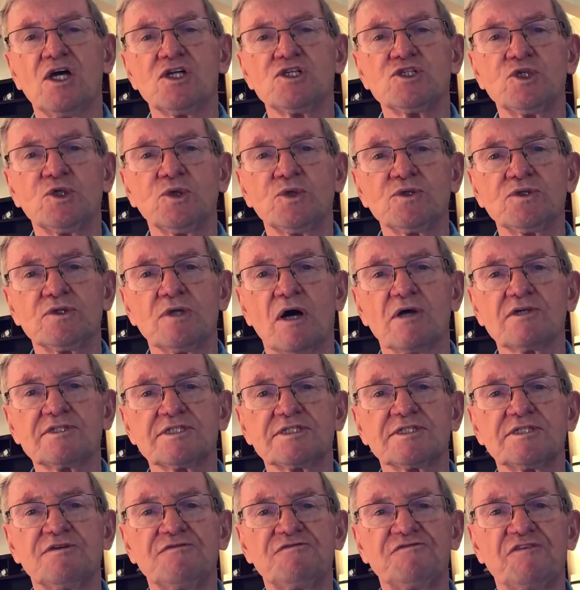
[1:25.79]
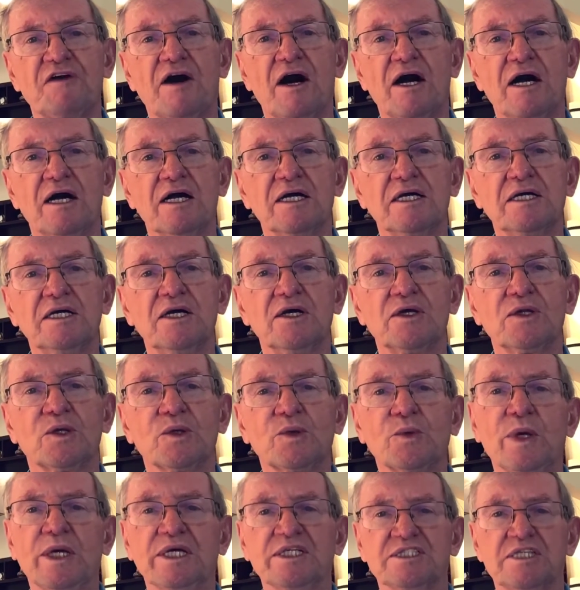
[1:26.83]
Do not defy the
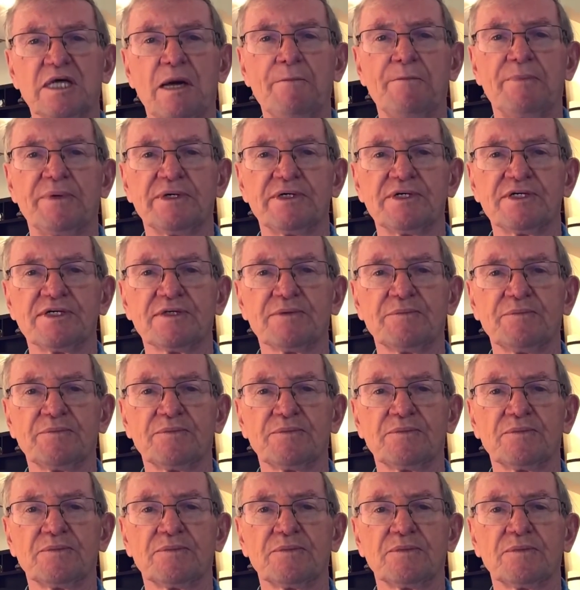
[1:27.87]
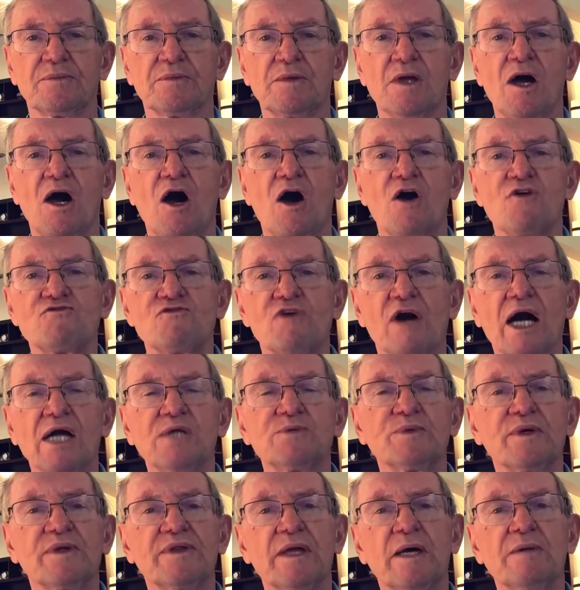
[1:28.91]
quick tempered or
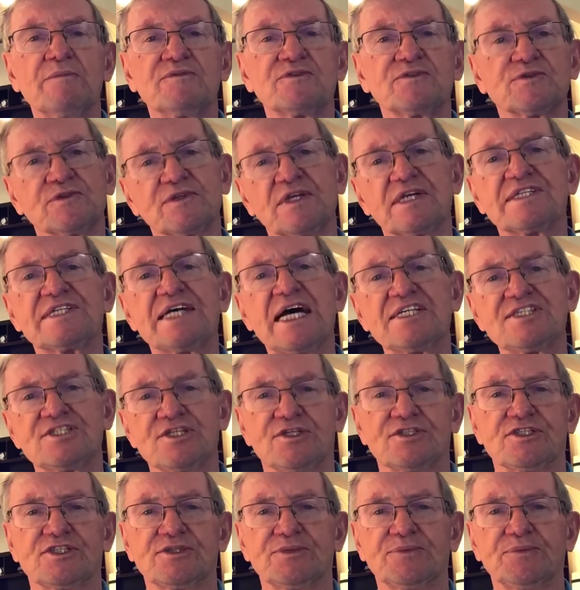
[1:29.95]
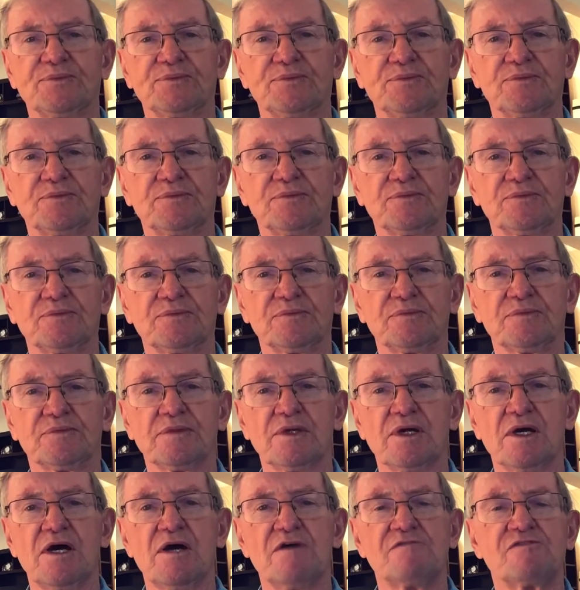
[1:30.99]
ride with them through the desert.
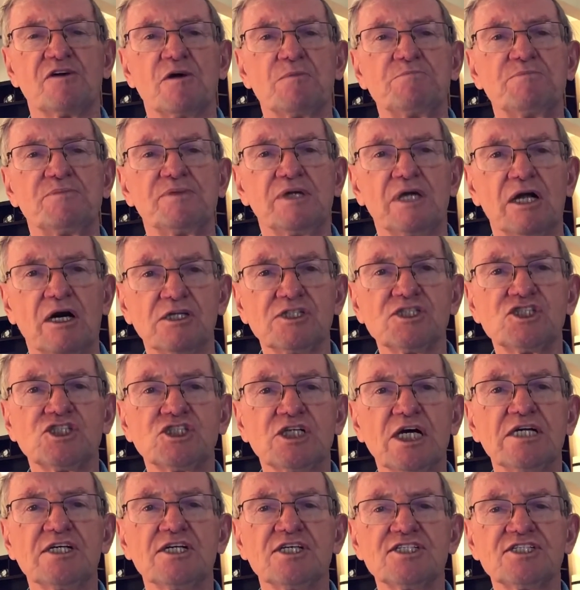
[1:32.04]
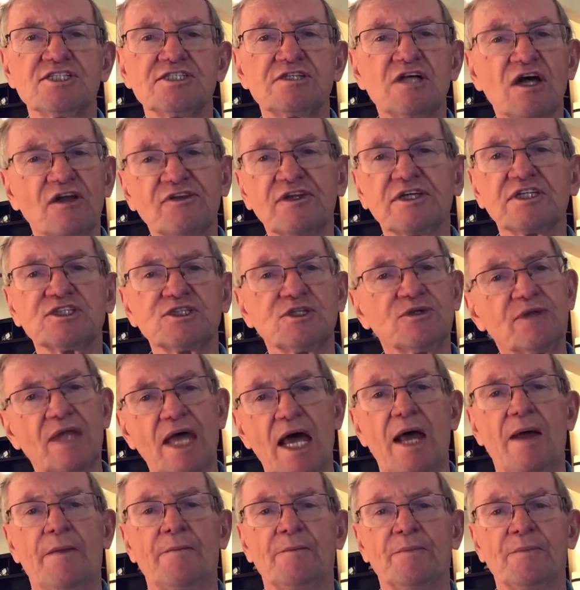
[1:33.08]
For bloodshed is nothing to
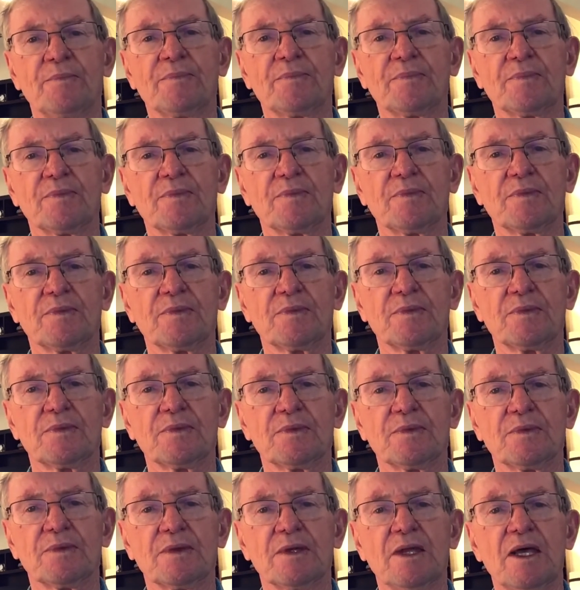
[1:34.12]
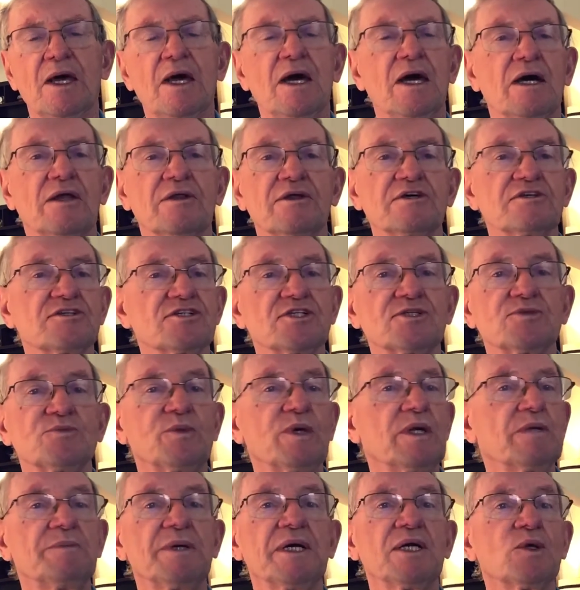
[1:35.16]
them, and there is,
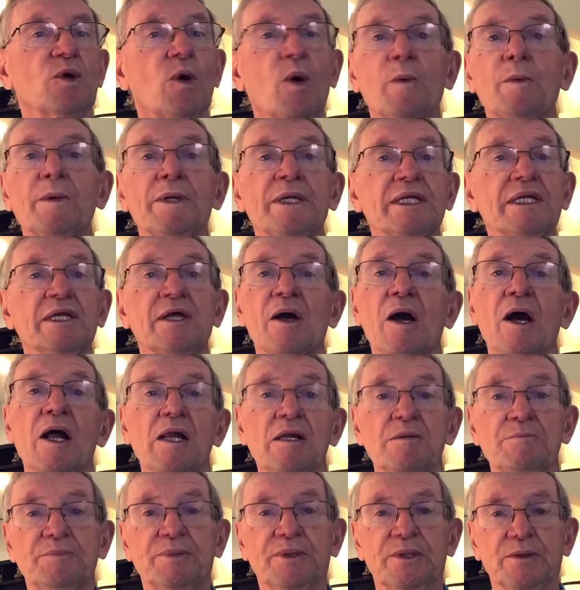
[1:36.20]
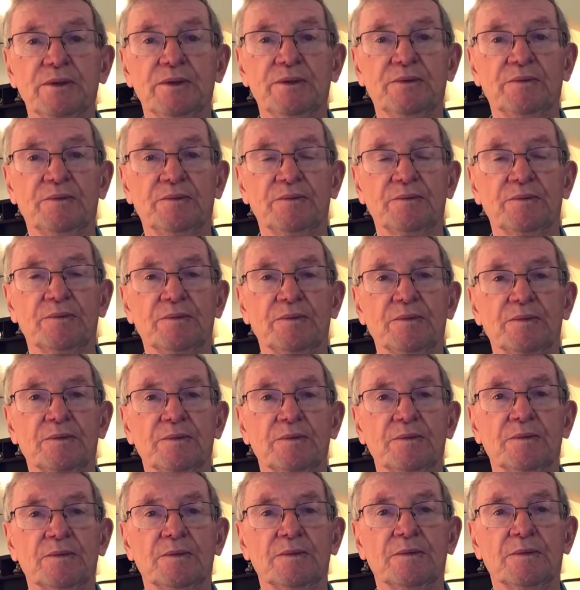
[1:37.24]
will be nobody to help you,
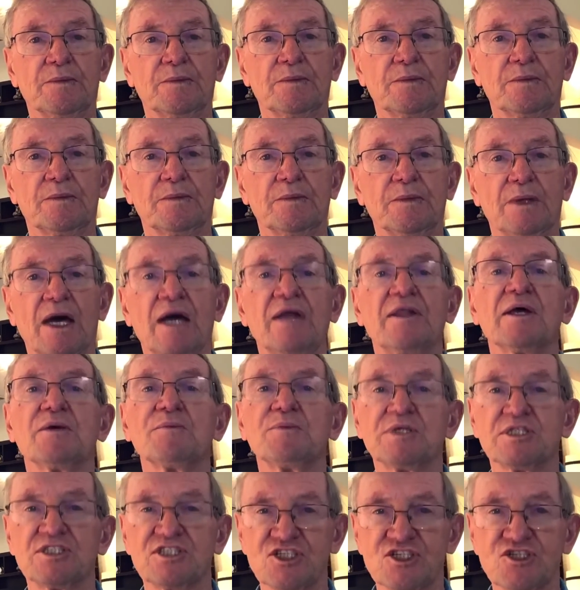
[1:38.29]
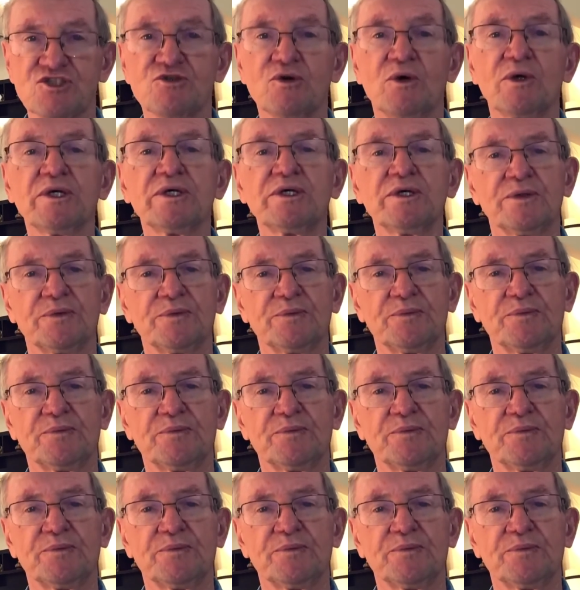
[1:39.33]
and they will destroy you.